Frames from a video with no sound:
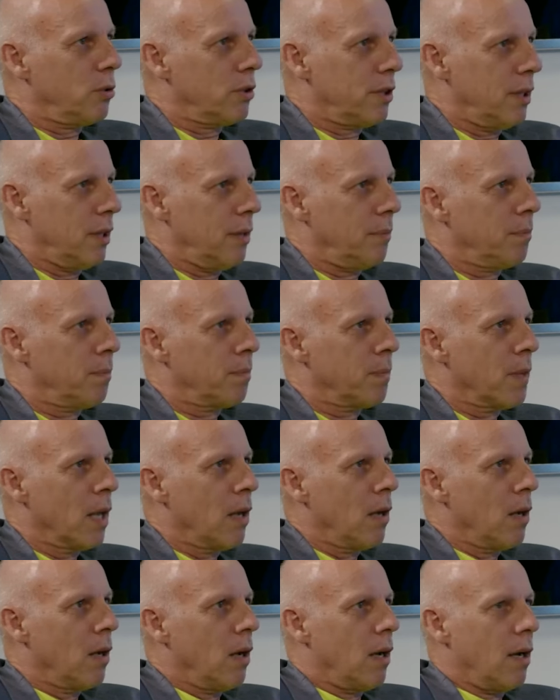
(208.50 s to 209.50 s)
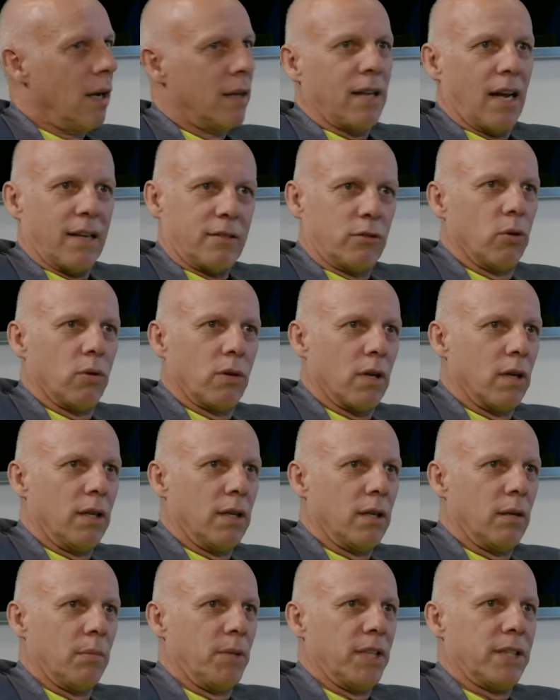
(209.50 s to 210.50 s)
team, and that took a
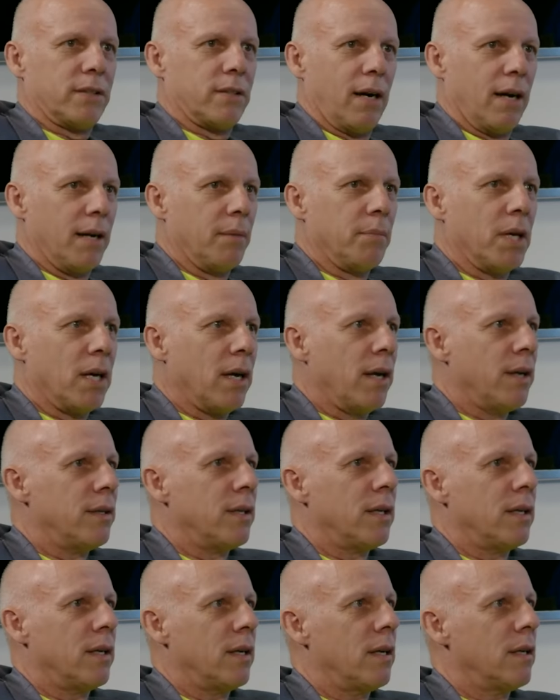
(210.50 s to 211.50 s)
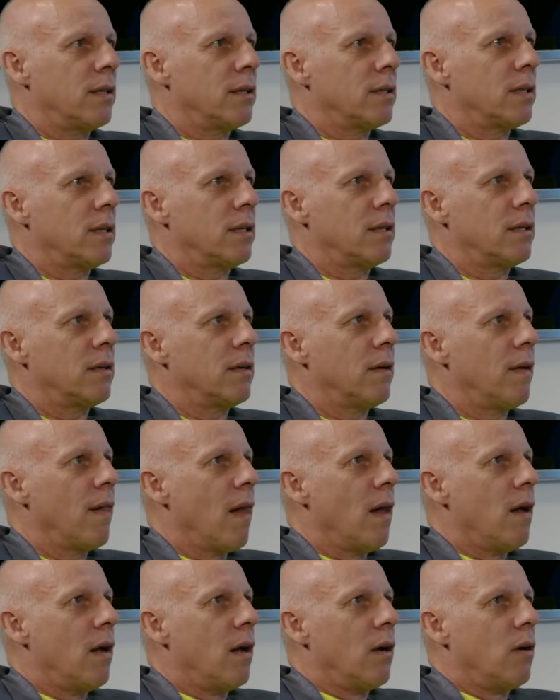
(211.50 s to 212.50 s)
little bit time. And uh, and uh,
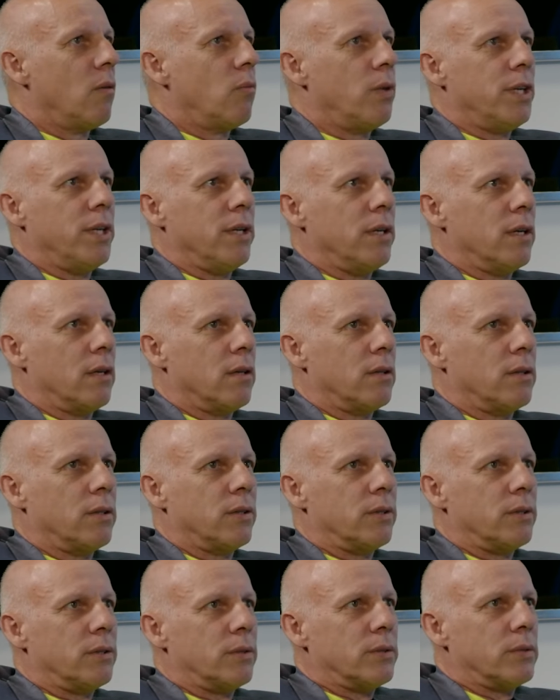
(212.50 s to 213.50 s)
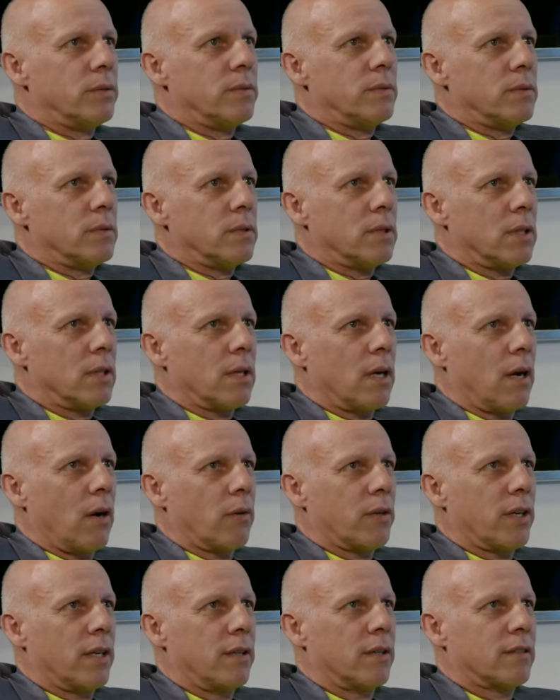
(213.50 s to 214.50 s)
we, how
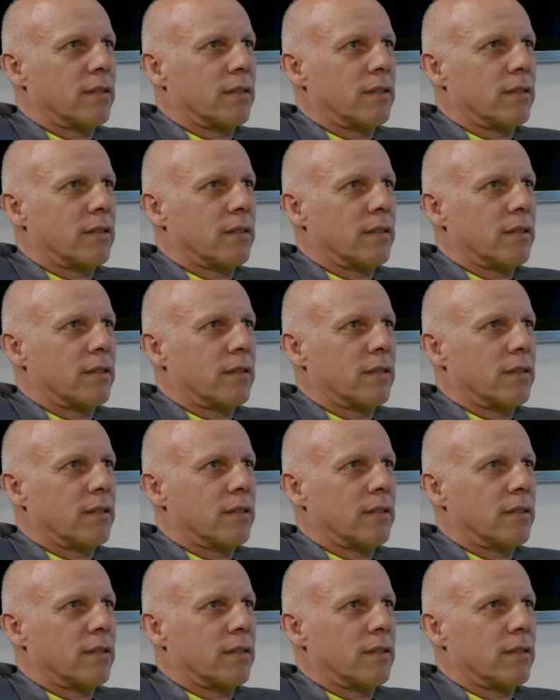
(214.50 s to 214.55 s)
can I